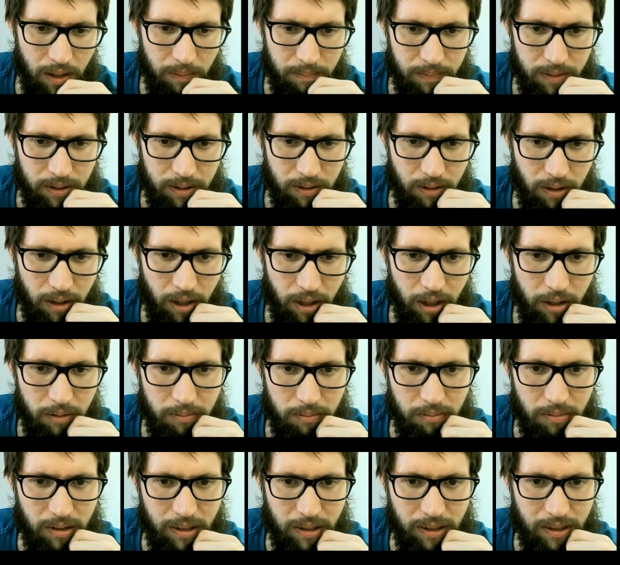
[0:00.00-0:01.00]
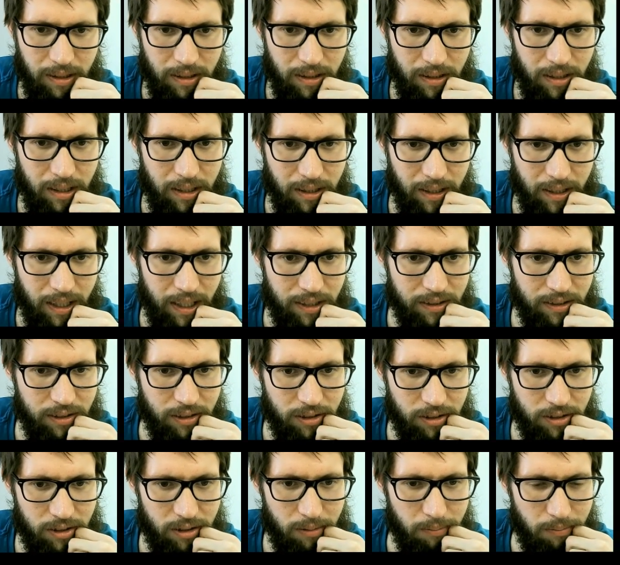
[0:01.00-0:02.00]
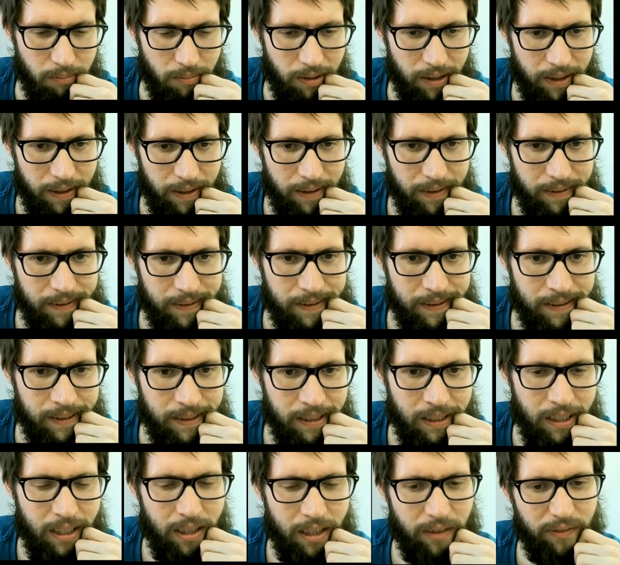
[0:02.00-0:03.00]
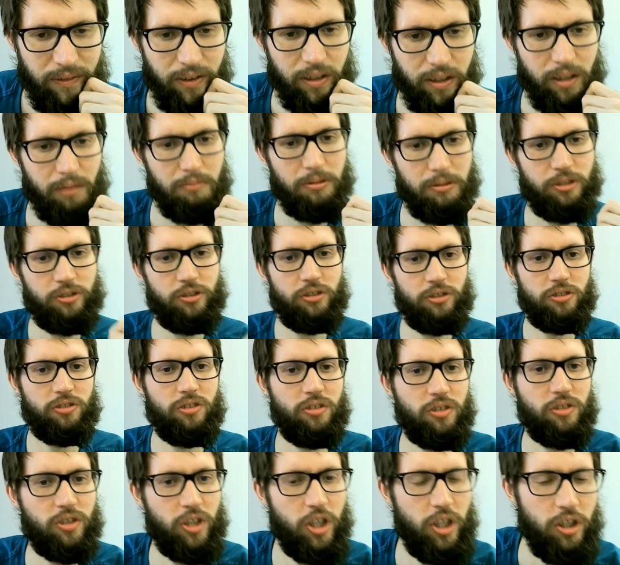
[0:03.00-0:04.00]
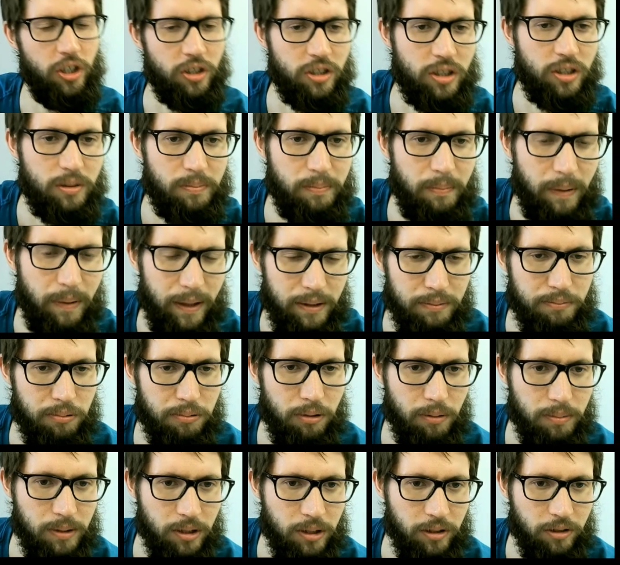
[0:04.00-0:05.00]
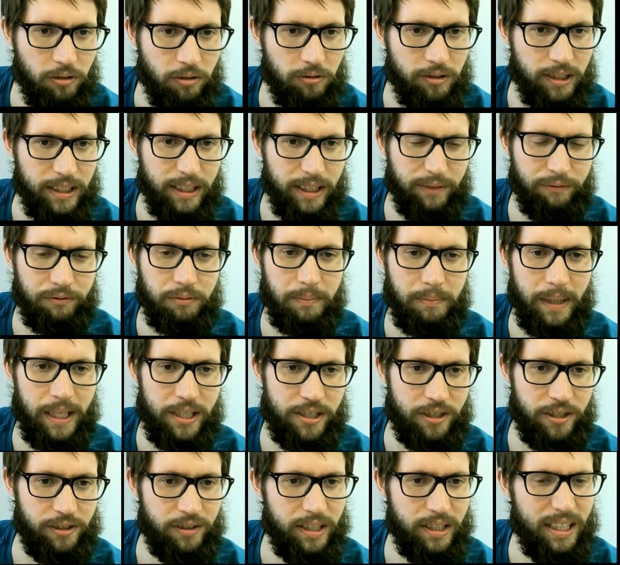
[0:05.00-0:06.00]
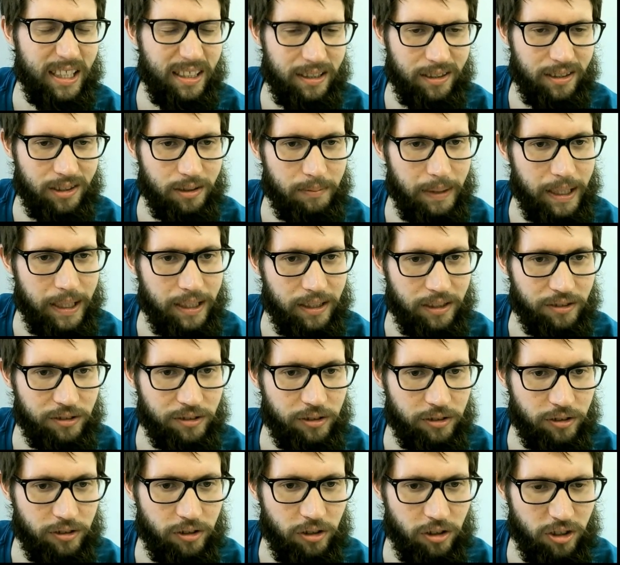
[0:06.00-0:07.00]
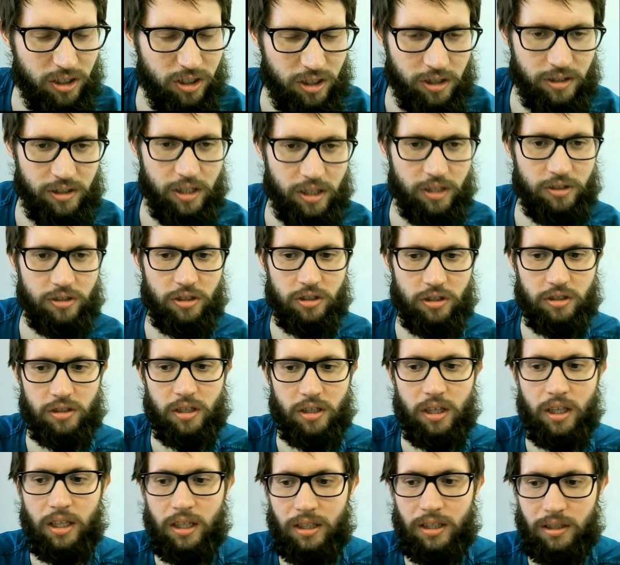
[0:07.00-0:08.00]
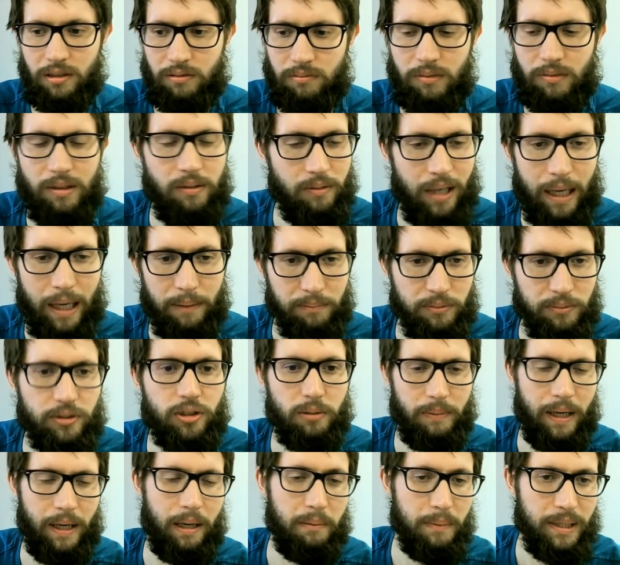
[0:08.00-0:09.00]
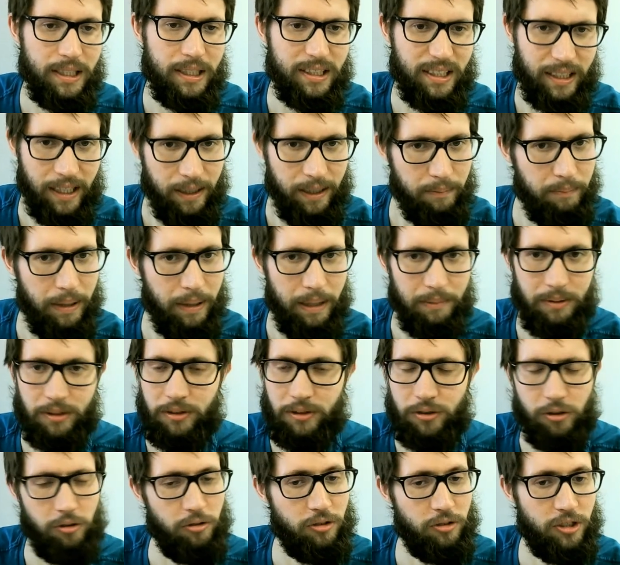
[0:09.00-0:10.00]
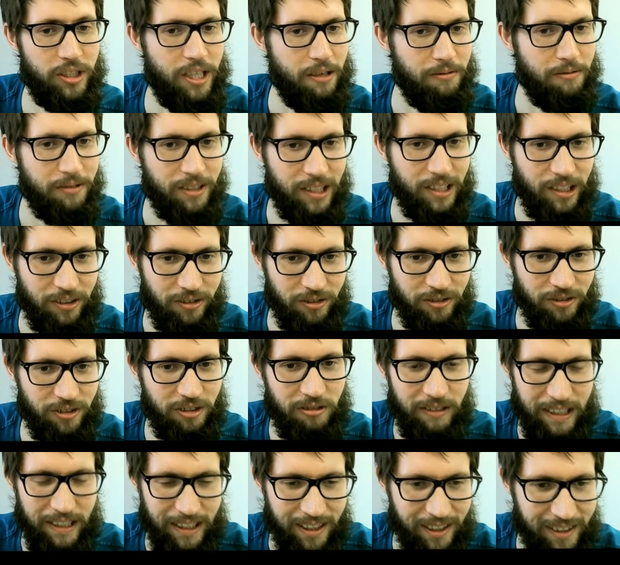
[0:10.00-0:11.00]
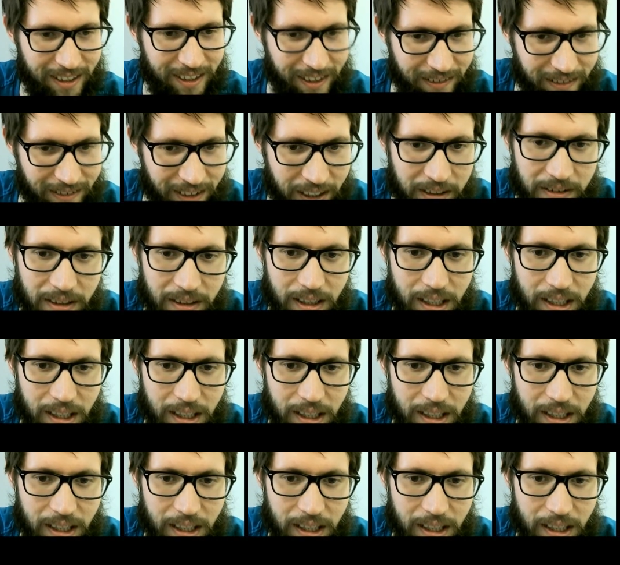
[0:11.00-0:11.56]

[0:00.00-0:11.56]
So I hope we're getting somewhere. I feel like we're just on the cusp. There's probably already the information needed to make these deductions. I just am somehow missing it. Maybe you're shouting at your screen. I don't know.